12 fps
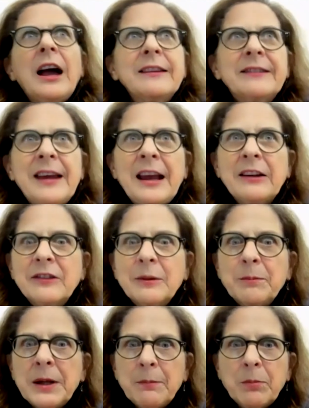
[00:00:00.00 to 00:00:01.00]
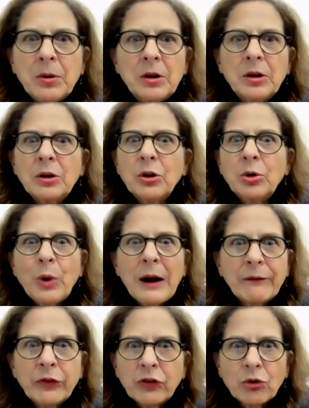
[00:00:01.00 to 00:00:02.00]
attend to people who
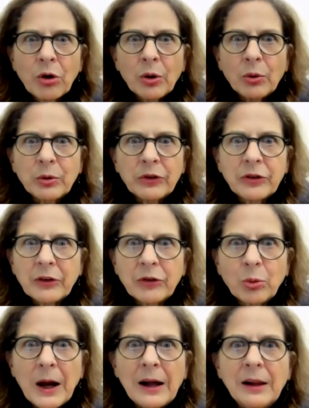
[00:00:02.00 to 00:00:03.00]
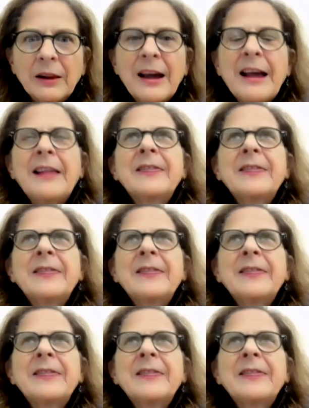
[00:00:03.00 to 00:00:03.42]
have strokes as well.